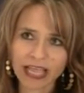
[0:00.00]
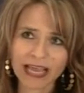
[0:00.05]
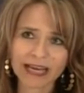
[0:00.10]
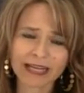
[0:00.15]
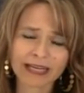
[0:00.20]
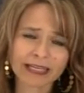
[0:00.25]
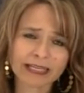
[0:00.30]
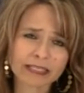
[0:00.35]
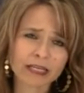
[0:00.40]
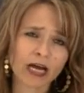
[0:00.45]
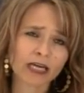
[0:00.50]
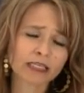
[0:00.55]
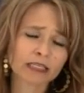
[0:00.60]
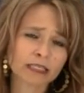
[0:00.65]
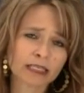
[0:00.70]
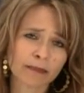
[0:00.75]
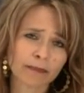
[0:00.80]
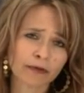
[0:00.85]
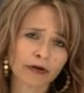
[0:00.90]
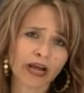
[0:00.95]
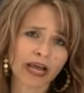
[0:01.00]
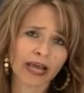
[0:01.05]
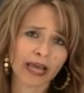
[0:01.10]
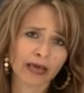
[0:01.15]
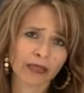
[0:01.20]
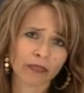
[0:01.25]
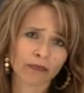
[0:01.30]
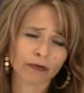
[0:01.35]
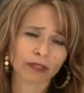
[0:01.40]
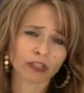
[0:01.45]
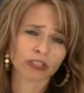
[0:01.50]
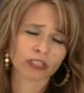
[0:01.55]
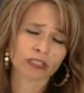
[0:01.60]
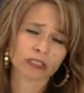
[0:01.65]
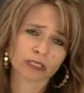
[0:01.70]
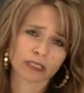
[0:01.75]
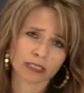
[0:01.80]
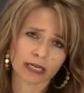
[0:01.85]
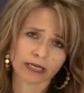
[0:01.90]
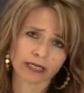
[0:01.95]
And it is on December 8th, which
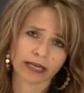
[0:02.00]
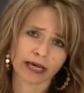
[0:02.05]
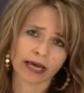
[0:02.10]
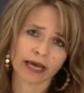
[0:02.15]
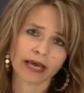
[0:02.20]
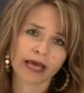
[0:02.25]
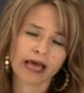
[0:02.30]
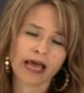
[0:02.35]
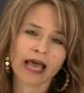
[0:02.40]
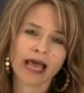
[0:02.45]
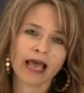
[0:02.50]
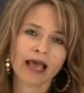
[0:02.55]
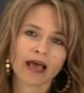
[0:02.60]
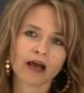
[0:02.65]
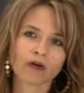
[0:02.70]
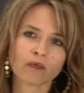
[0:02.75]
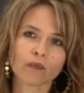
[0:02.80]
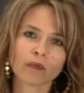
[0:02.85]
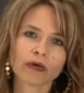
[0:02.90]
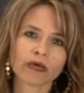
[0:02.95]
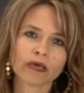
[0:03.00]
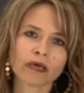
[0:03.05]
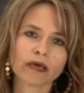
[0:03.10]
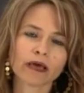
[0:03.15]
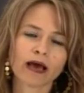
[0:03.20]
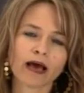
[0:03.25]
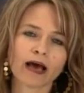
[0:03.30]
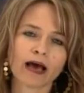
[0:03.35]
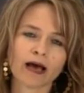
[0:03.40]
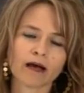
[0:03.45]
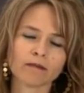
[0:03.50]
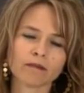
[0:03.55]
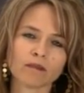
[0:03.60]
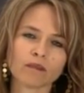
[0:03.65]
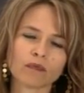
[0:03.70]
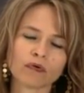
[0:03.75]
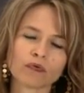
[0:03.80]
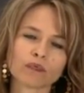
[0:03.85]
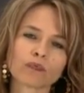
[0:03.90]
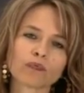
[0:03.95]
is a Sunday, and we
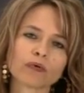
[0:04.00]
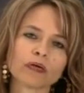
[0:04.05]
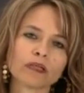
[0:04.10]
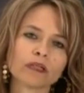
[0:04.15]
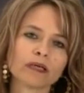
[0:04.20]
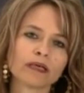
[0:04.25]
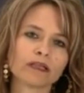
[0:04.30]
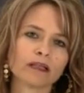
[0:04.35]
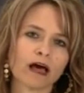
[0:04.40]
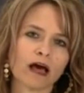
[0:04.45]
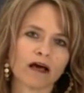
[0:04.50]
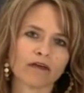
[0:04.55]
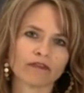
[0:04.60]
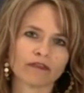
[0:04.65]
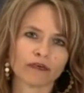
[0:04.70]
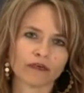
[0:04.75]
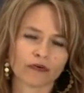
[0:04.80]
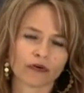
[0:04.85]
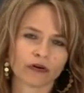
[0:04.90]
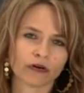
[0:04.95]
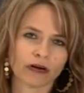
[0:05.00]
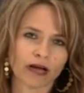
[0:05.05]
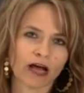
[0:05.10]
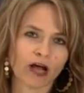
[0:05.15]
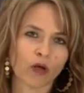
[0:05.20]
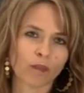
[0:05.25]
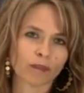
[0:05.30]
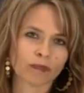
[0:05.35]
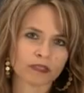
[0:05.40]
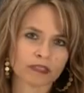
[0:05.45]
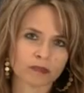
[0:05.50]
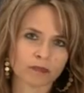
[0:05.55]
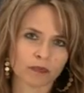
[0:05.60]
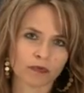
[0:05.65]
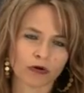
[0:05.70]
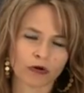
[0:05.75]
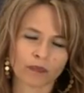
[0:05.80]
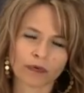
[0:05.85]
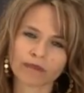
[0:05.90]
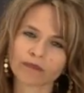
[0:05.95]
um, would really love your help and
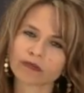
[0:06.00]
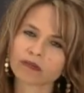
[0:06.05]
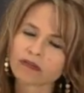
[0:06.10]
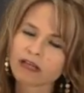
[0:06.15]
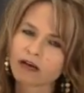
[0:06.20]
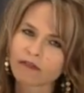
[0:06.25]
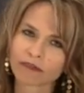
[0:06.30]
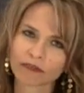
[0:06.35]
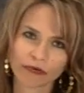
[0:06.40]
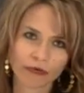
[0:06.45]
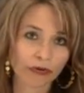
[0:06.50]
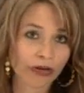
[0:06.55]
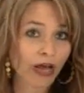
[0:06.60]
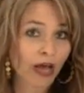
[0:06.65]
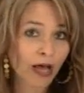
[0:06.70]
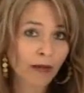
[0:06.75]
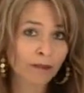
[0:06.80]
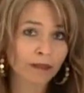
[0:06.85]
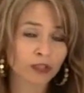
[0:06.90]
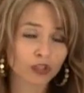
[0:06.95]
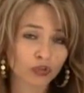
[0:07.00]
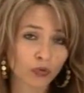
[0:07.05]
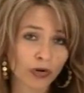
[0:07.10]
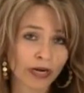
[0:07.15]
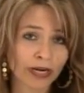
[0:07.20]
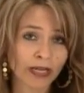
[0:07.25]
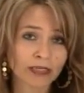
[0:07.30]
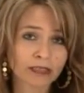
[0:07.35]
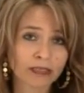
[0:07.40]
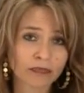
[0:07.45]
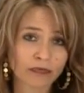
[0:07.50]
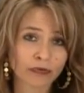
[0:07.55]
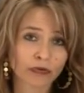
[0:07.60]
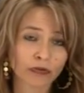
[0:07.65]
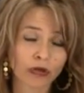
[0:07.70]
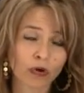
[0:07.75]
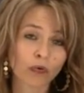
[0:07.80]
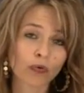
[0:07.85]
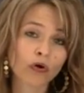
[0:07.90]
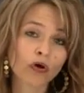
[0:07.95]
support. We would love for you to come and join us if
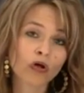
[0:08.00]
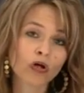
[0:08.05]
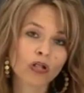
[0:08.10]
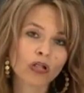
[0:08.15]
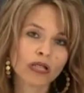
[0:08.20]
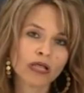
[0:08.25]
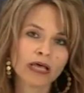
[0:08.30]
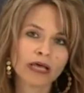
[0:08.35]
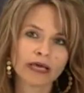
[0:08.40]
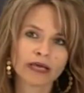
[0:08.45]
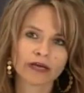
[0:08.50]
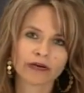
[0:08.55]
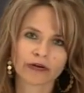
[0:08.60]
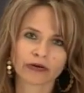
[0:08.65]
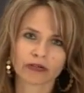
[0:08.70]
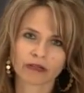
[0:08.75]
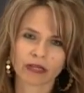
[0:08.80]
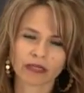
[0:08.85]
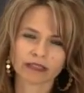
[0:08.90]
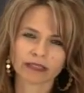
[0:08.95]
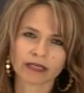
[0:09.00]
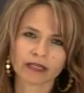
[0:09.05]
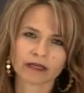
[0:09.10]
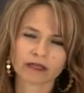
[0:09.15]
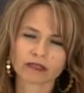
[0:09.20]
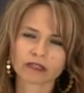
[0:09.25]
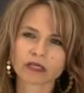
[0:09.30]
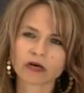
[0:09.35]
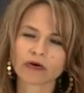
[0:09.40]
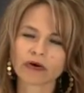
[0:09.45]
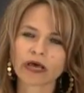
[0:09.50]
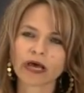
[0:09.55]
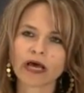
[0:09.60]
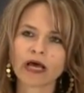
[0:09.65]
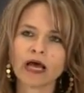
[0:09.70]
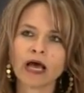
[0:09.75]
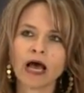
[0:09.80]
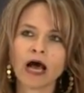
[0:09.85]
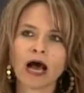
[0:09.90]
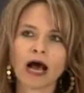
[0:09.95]
you're local here in Glendale,
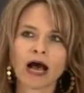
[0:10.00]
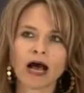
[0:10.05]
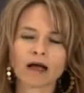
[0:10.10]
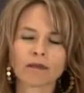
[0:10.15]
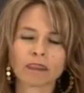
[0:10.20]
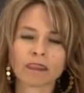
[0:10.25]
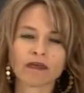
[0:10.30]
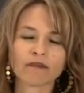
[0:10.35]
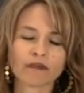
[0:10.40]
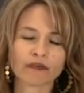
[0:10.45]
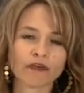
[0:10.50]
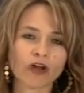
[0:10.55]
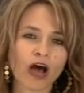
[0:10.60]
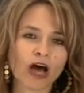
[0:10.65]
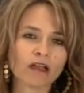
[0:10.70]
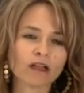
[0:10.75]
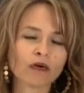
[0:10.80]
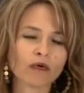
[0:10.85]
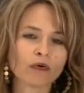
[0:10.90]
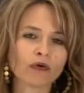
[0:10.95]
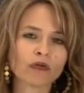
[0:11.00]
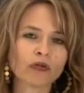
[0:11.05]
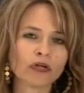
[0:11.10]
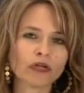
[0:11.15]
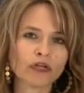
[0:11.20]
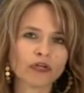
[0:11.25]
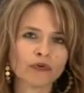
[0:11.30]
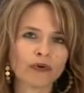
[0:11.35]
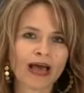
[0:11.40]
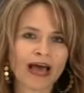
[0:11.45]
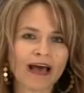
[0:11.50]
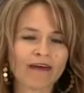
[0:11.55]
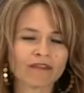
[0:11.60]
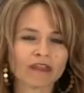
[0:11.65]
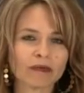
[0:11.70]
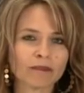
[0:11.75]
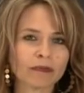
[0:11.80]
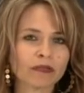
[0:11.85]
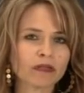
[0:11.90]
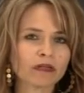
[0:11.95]
Arizona. Um, if you're not local and you
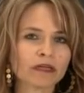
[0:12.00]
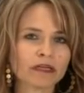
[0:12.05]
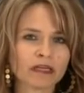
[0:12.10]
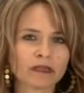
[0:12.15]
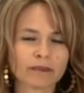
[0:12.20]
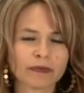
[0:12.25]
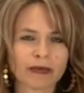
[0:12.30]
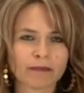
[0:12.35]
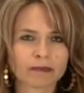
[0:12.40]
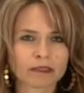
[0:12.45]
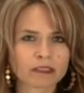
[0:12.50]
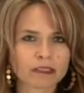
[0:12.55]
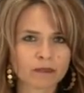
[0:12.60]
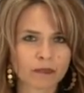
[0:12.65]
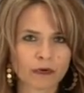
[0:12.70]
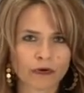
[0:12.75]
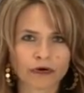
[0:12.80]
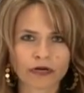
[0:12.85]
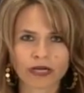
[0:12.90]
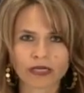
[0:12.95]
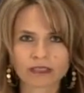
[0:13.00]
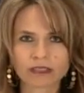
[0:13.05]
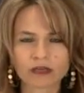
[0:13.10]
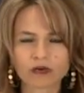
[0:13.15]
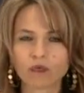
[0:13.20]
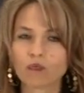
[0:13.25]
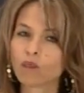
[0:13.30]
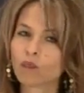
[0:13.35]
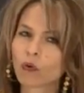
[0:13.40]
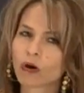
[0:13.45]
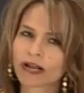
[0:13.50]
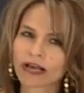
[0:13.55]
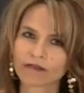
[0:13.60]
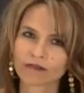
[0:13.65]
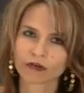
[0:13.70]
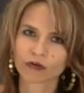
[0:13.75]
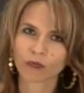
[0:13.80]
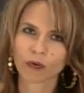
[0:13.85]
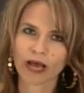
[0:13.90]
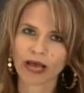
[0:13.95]
have the ability to be able to support us in
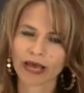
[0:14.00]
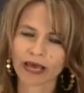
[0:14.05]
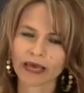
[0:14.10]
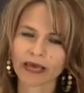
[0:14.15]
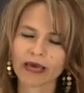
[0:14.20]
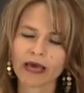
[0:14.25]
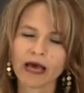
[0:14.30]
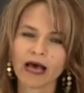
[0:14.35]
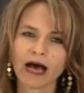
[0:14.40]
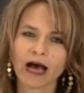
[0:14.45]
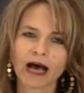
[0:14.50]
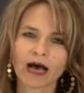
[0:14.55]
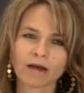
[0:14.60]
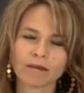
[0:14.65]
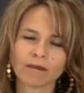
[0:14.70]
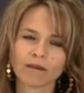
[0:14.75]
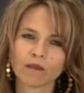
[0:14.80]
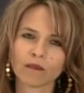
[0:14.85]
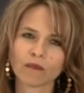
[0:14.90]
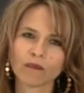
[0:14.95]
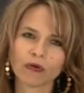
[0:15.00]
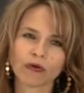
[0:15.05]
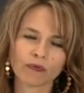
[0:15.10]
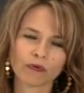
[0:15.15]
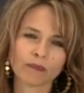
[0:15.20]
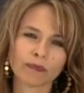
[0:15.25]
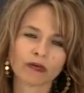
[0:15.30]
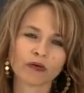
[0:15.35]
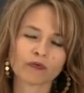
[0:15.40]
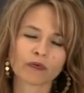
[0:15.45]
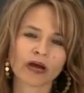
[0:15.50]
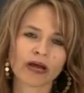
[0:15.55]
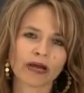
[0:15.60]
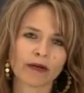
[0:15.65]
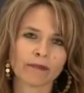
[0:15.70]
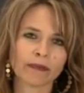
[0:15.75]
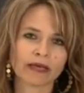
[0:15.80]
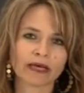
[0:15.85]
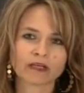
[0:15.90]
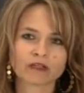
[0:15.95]
whatever way, um, it would be
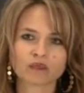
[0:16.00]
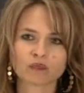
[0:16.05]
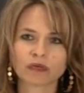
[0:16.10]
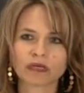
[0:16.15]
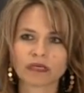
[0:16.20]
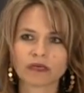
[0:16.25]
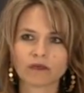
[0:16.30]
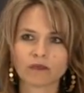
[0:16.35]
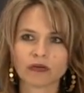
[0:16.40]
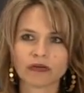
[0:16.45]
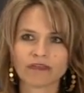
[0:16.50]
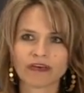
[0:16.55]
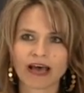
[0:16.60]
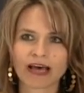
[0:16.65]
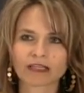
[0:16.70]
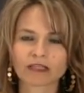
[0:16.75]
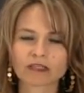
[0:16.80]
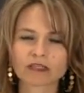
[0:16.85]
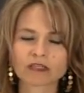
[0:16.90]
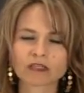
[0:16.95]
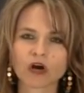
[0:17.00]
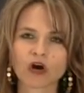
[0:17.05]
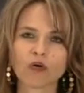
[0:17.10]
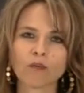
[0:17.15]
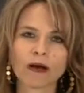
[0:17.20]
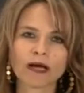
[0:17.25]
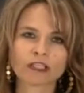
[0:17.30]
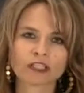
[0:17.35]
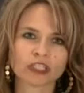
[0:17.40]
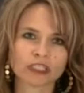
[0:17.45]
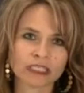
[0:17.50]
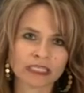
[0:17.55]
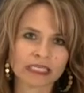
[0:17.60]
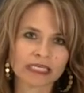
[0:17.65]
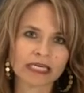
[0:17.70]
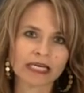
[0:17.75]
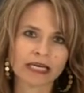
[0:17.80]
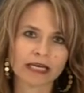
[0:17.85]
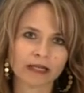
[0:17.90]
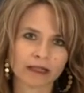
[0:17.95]
great because we, we've had so much
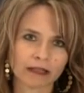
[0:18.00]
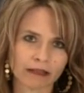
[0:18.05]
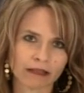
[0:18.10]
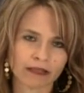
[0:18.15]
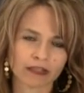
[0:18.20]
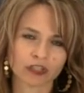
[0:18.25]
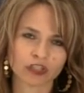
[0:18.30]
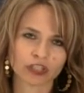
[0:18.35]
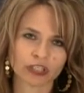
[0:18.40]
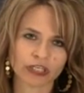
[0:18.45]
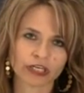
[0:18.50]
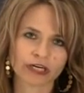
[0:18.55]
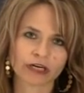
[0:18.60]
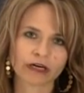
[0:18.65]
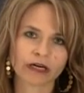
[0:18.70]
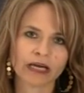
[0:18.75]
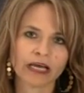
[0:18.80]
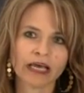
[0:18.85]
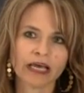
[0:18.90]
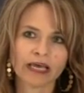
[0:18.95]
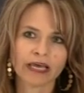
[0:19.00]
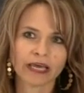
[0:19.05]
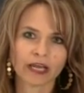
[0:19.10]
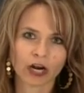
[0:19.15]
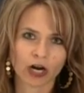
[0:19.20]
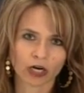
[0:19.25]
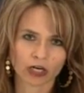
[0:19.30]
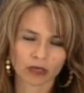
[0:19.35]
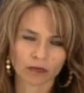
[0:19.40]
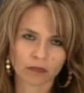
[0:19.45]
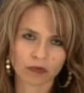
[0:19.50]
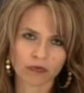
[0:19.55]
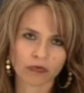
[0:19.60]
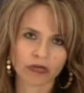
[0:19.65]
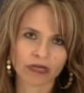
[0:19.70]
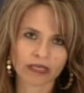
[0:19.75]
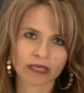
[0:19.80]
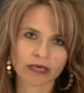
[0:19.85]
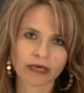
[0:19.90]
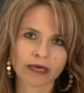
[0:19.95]
need this year in our
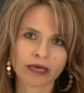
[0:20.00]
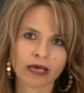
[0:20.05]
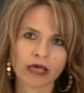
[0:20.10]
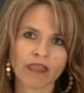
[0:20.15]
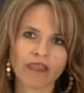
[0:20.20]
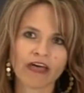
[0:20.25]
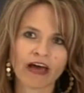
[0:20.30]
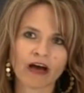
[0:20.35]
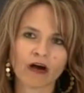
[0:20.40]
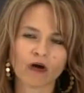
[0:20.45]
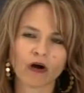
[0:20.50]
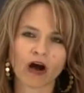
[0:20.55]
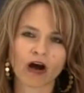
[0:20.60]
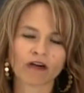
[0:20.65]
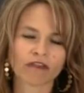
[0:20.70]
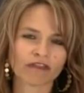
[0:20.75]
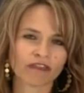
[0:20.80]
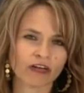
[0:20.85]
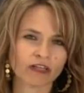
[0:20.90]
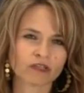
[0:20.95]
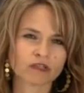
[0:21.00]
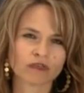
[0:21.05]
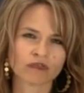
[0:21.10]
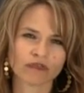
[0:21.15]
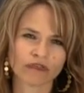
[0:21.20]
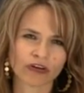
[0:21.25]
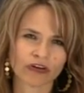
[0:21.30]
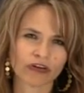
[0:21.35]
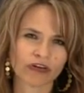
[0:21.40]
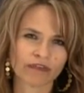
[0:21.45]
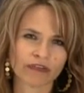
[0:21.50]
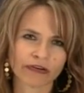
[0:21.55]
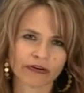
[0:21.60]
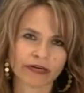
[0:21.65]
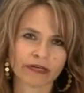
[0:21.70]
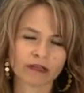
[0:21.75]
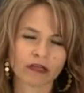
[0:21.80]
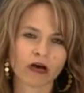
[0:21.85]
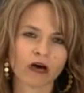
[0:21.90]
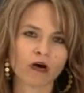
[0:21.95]
community that our funds are very,
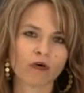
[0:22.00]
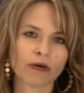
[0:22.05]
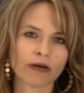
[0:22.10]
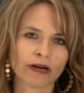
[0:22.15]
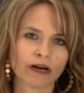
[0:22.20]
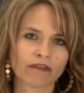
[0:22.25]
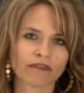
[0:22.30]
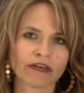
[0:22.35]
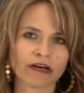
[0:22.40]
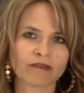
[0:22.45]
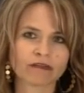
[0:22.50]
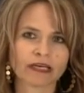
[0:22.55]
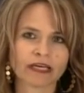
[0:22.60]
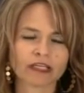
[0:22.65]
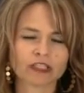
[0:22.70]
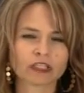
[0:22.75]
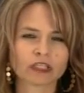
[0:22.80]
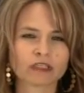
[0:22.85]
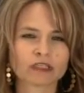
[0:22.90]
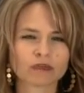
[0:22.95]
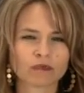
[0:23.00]
very low in our foundation.